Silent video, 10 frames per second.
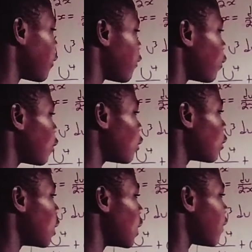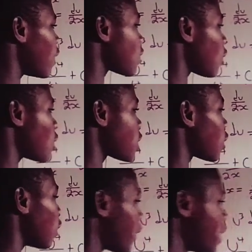4 plus
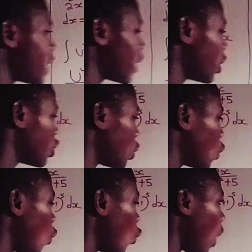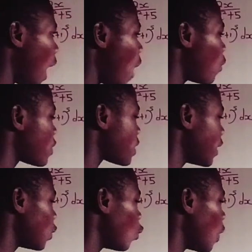constant of integration, or I will
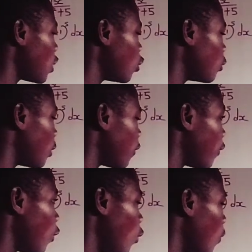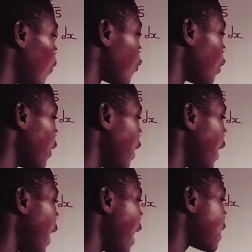say 1 over 4
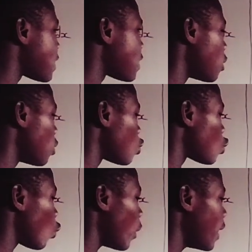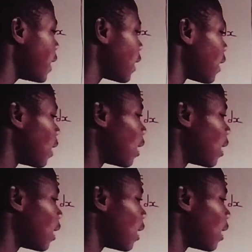x squared